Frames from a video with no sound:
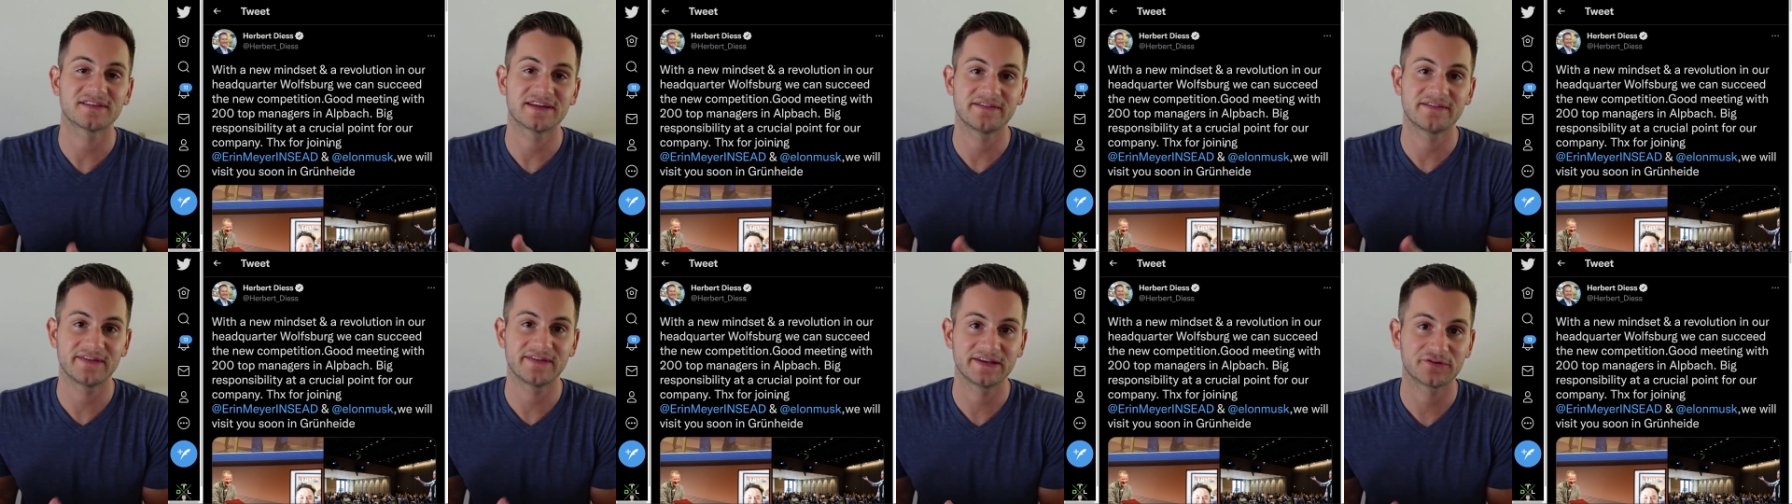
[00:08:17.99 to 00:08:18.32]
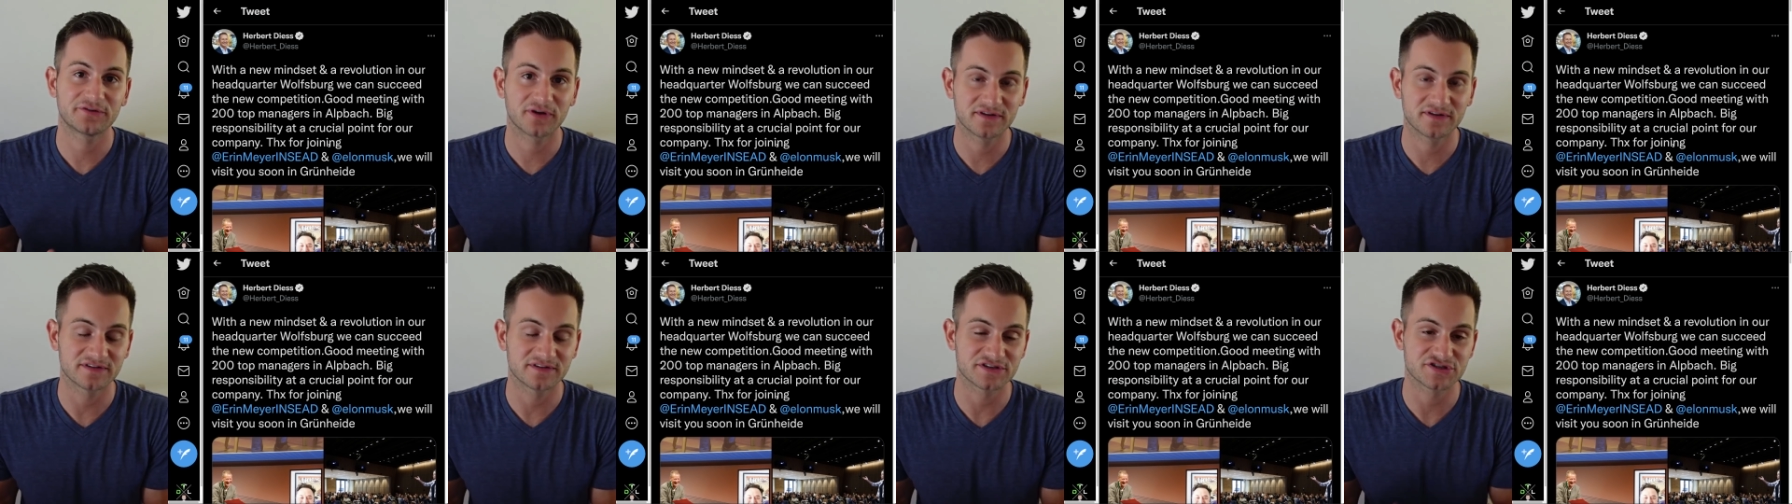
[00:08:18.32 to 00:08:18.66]
EV
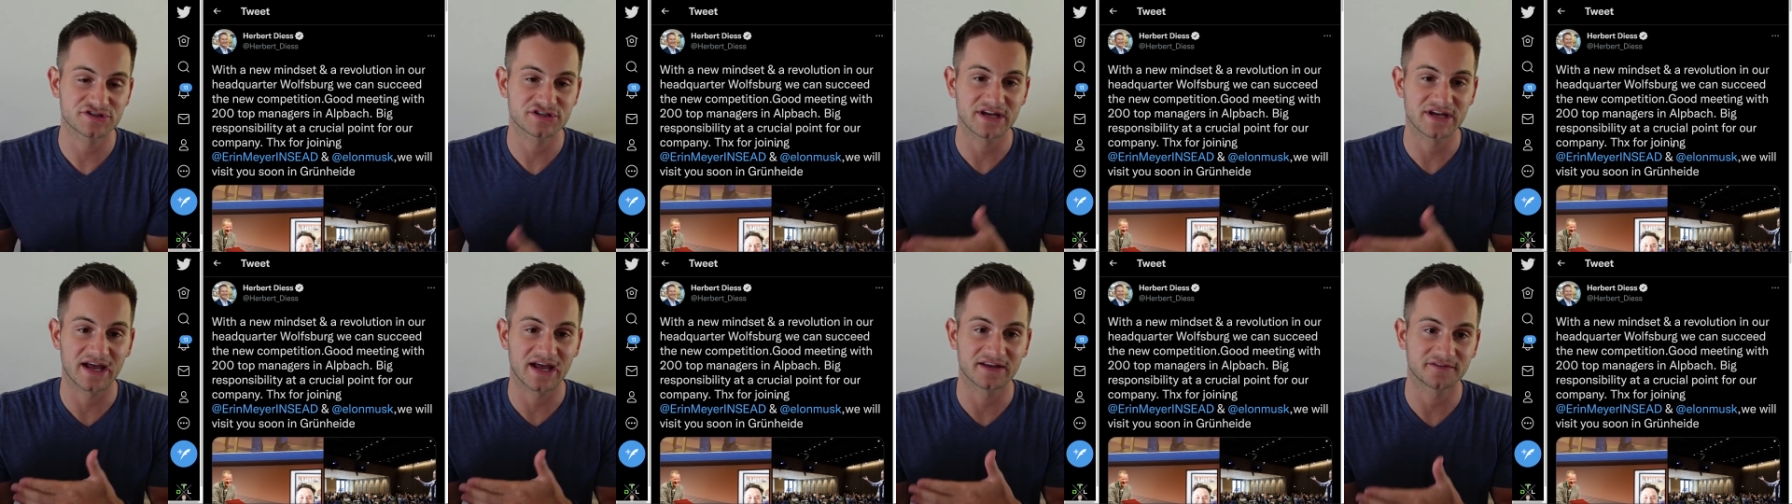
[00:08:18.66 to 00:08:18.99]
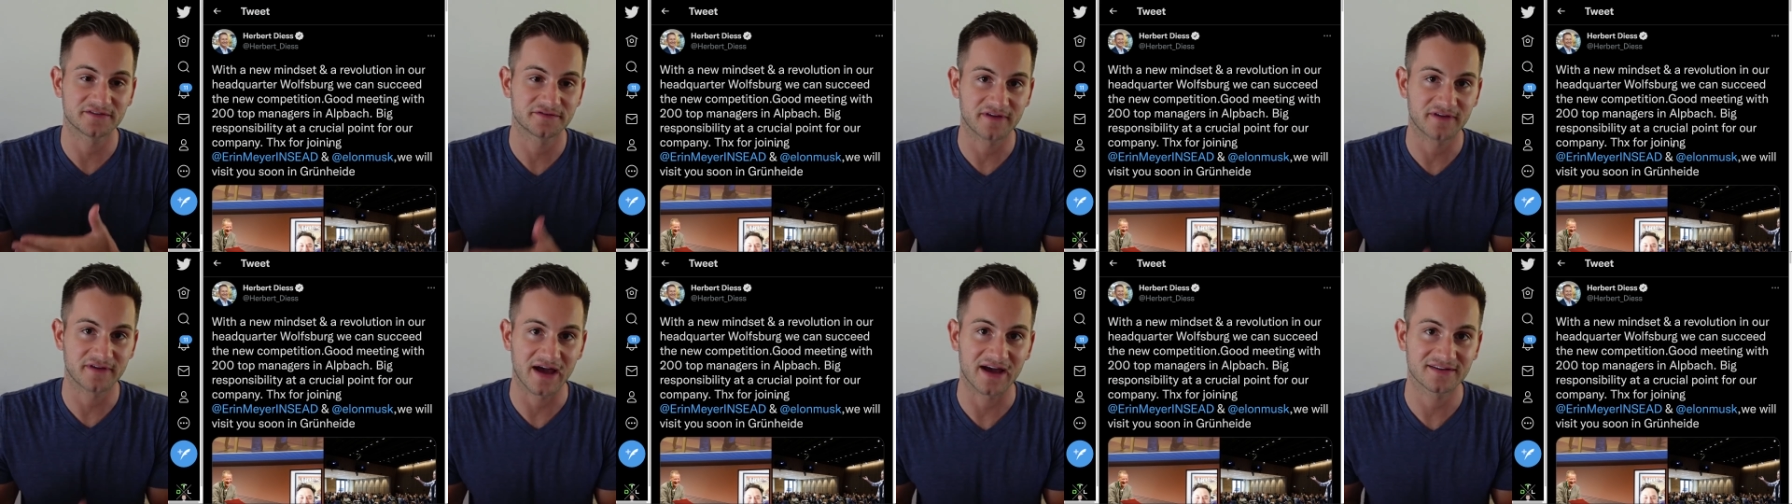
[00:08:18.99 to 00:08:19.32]
transition as
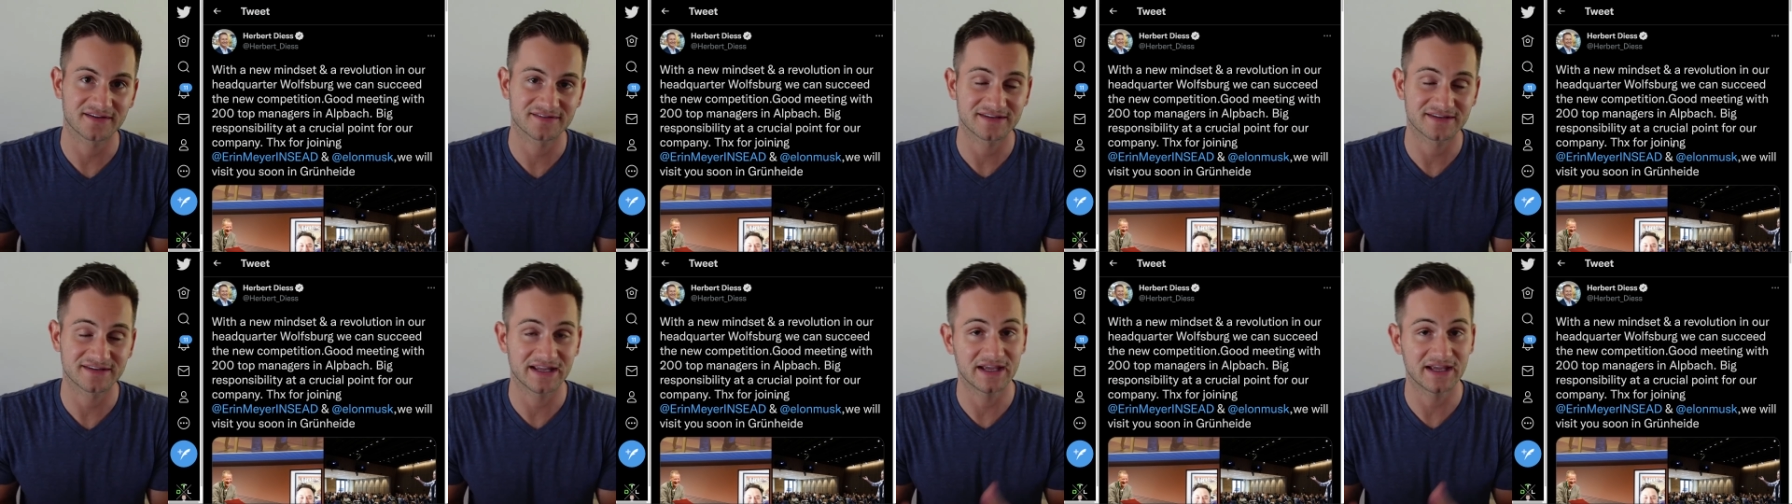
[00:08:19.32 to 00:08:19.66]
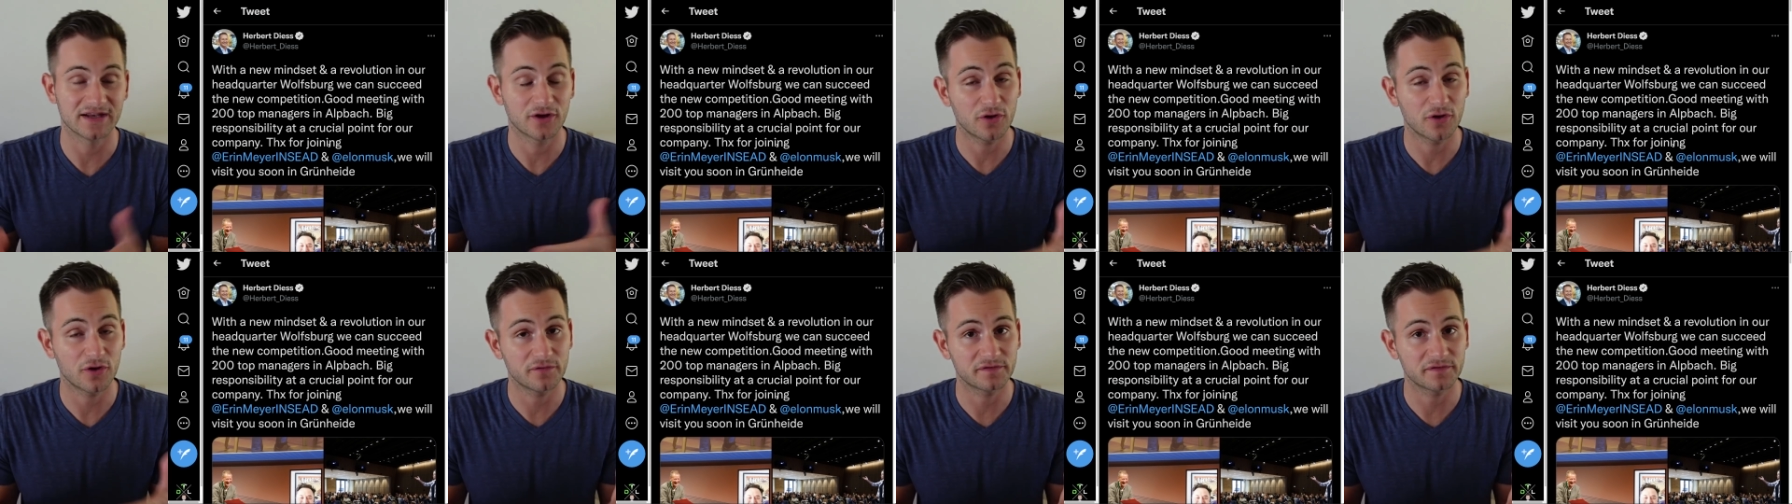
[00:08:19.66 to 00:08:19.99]
fast
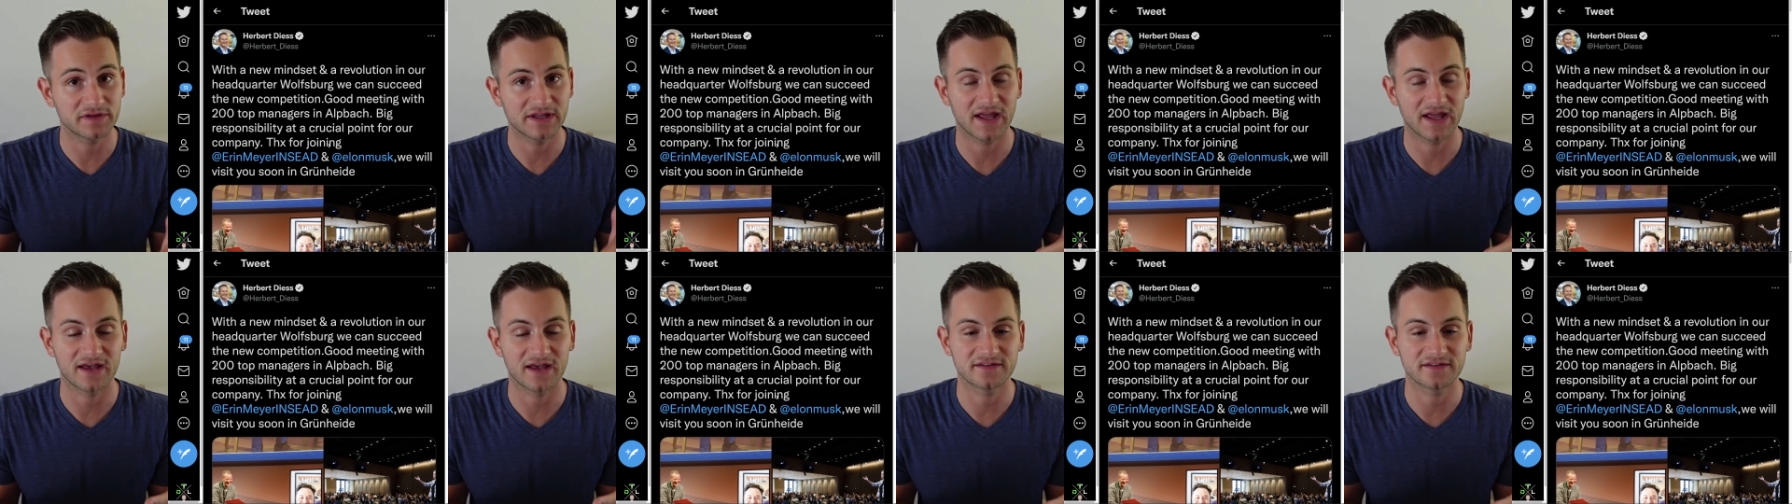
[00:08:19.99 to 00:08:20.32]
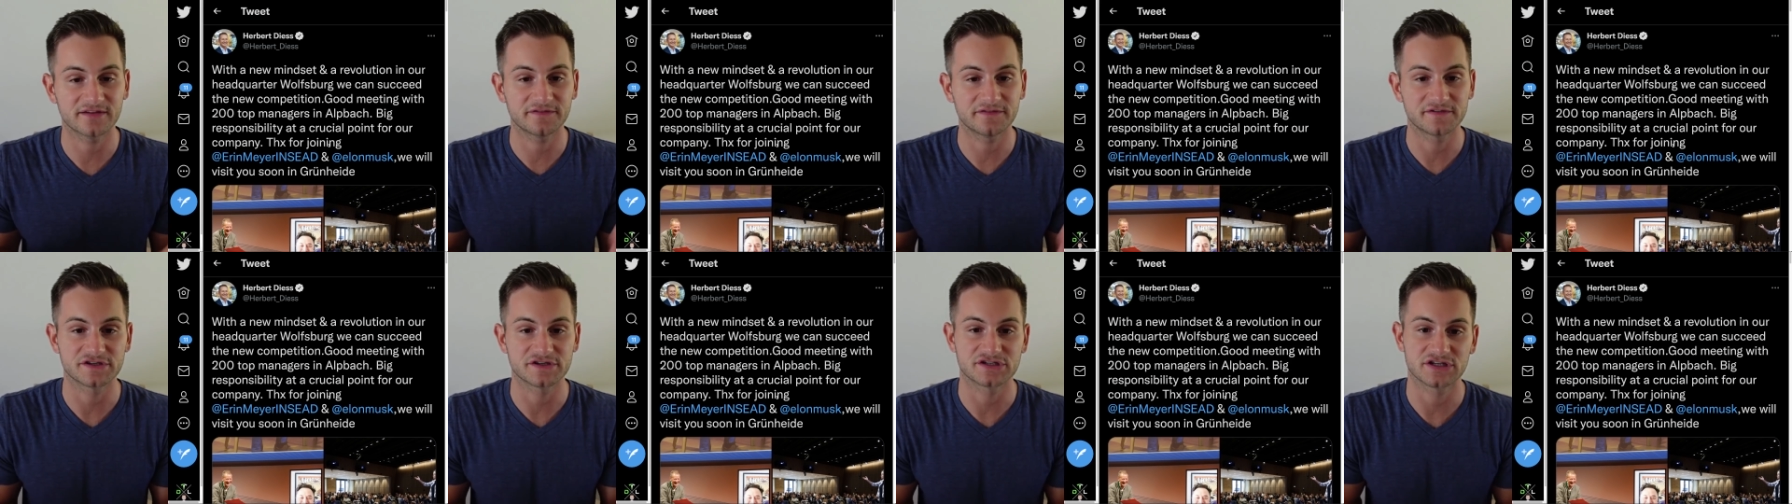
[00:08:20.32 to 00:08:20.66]
and hopefully as
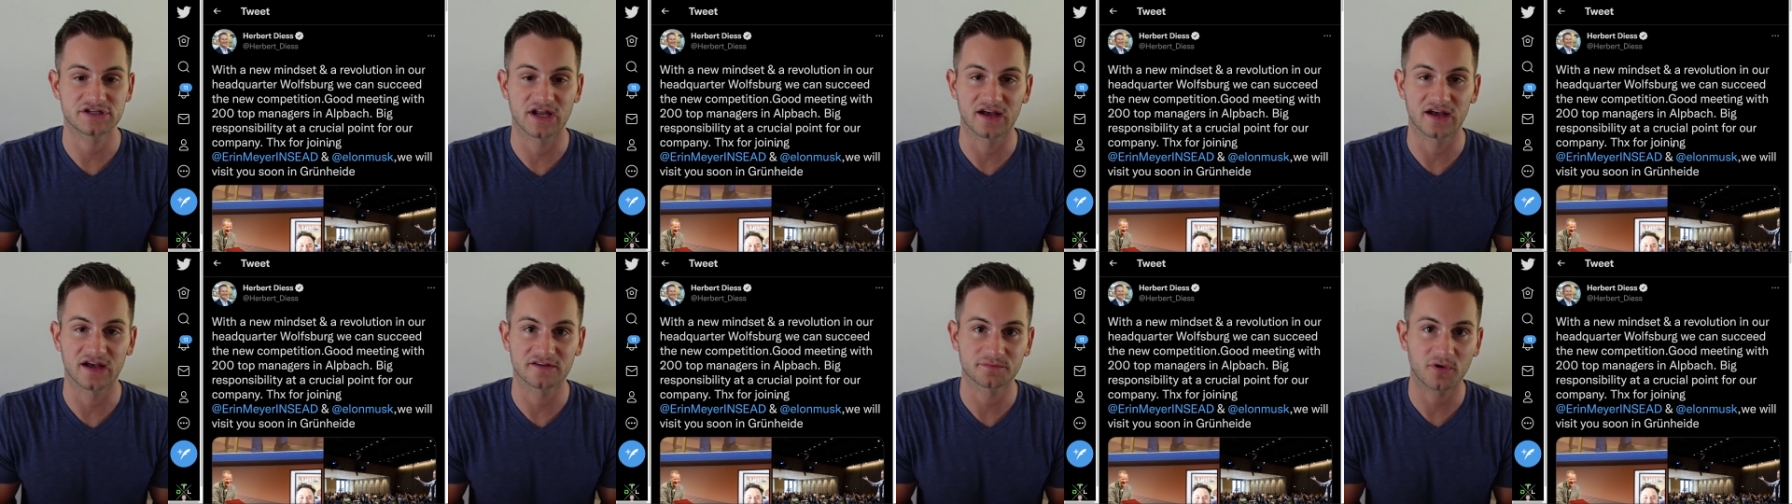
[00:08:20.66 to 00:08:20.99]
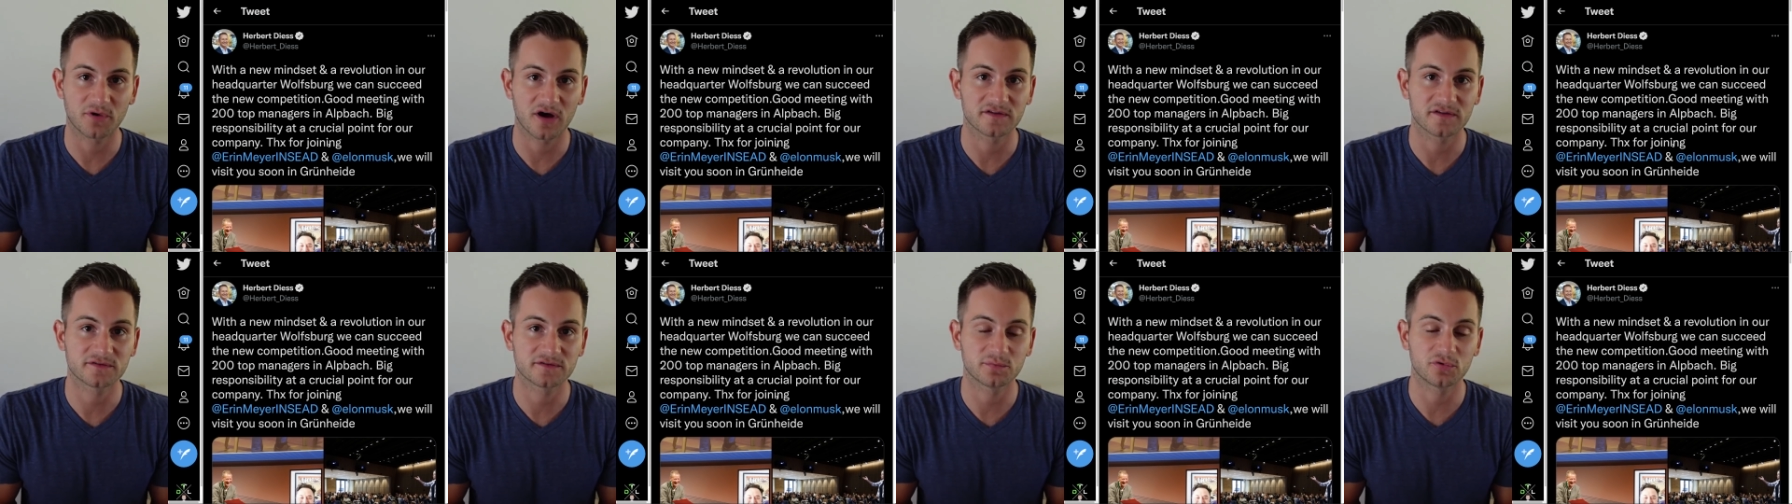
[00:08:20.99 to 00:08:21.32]
efficient as
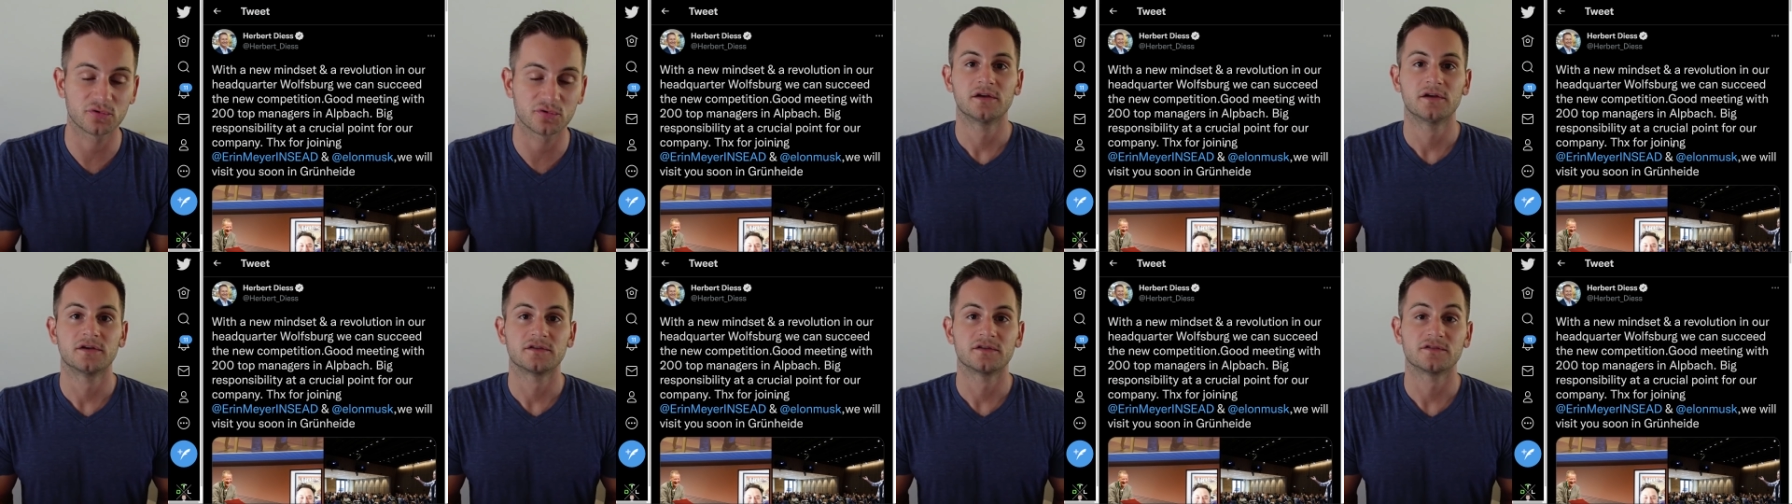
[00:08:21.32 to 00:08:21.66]
possible.